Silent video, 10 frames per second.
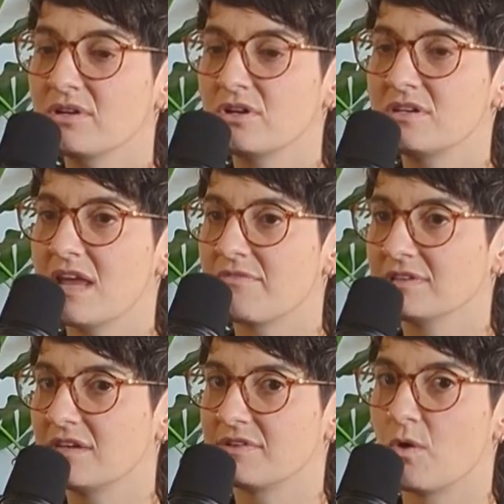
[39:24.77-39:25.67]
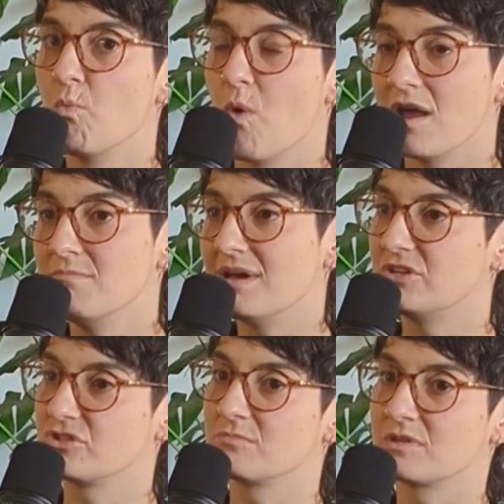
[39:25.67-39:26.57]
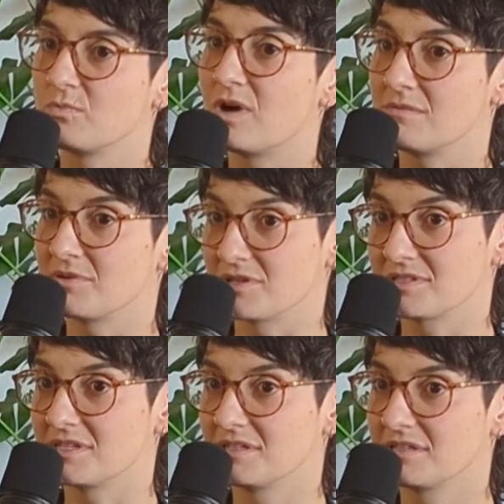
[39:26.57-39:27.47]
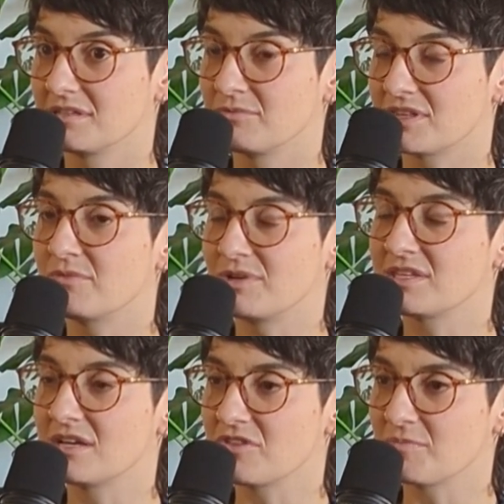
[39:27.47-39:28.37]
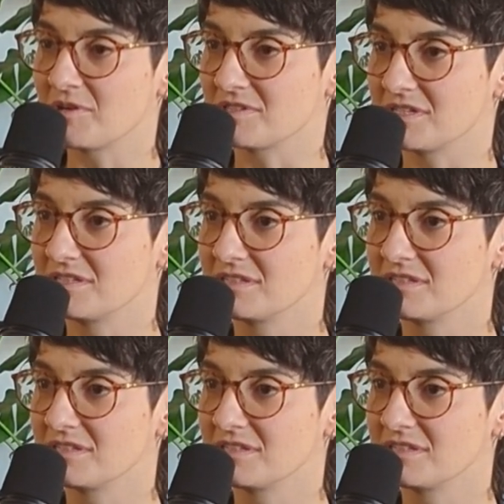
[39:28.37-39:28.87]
could never live in a 1-bedroom with one person with another person.